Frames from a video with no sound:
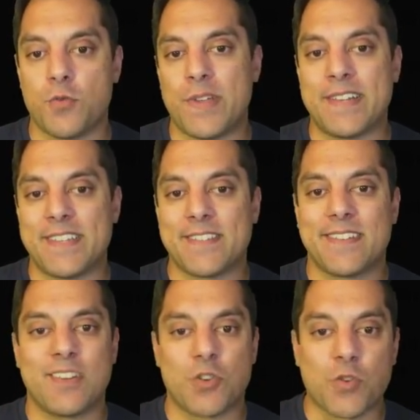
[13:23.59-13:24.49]
We can just
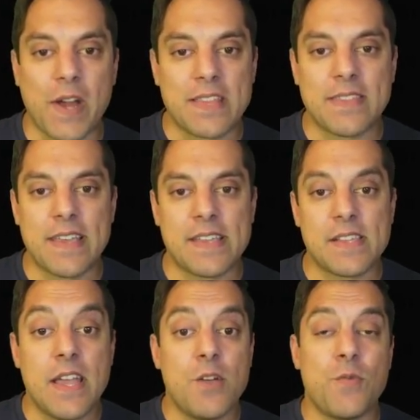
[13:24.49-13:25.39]
create
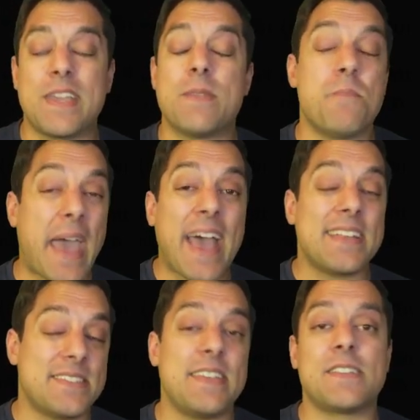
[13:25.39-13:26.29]
these. We can
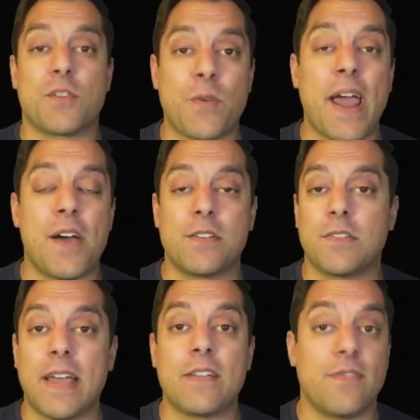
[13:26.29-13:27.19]
pass these around
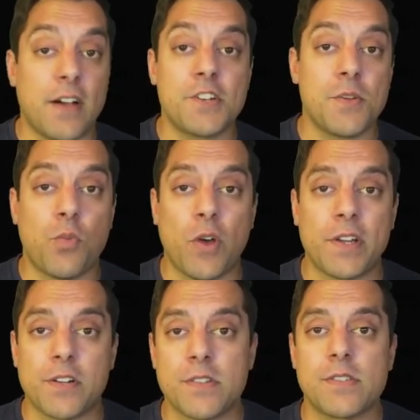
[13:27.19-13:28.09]
like function
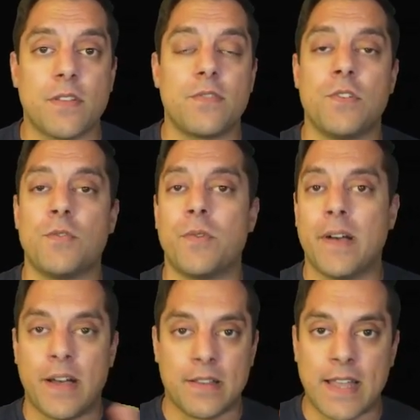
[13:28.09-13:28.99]
pointers. So if you
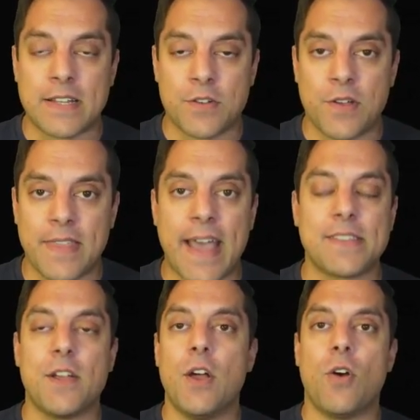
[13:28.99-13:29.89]
uh, like doing
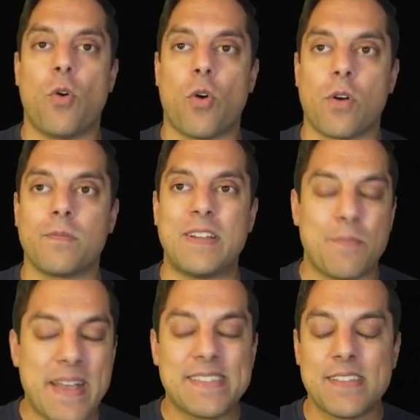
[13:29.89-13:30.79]
that, or you know,
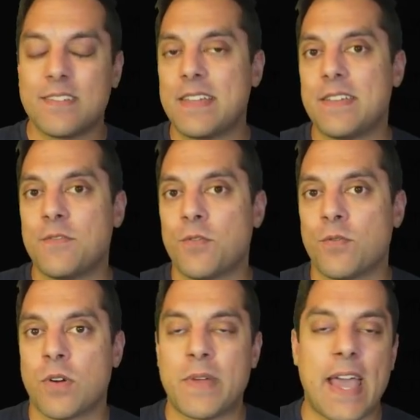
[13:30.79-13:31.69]
basically
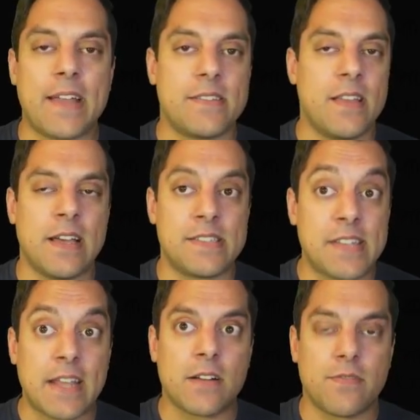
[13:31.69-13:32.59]
where we had uh,
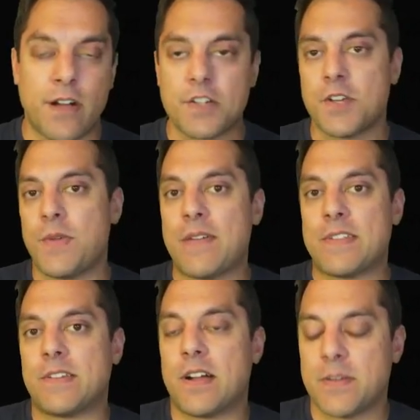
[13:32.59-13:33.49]
standard function, we
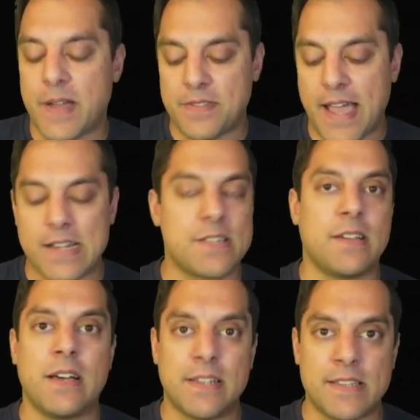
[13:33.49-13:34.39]
haven't talked about that
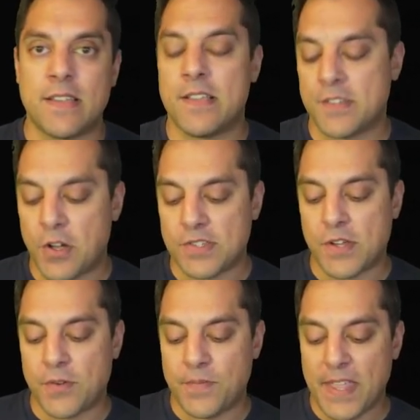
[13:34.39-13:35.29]
uh, is
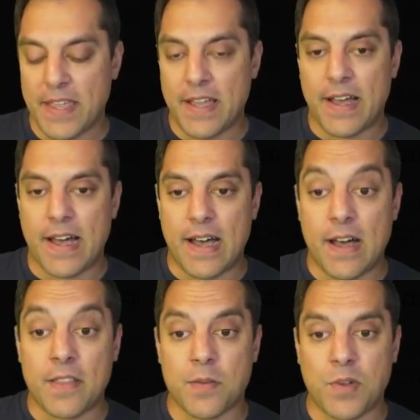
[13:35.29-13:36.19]
also uh,
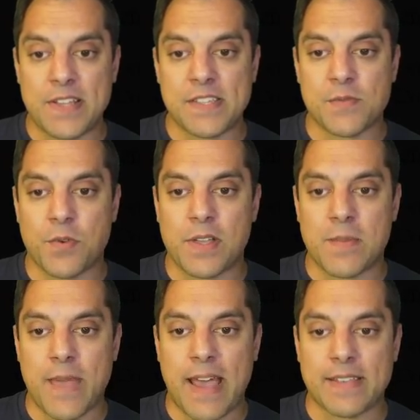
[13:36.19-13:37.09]
other places where we
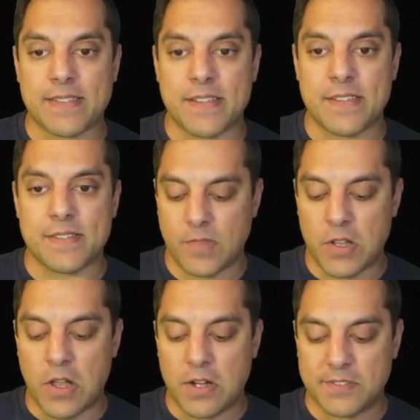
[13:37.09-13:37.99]
can pass these
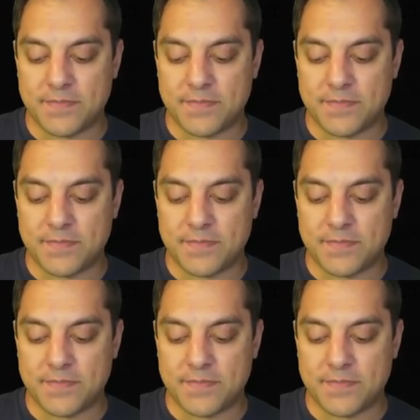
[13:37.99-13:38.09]
along.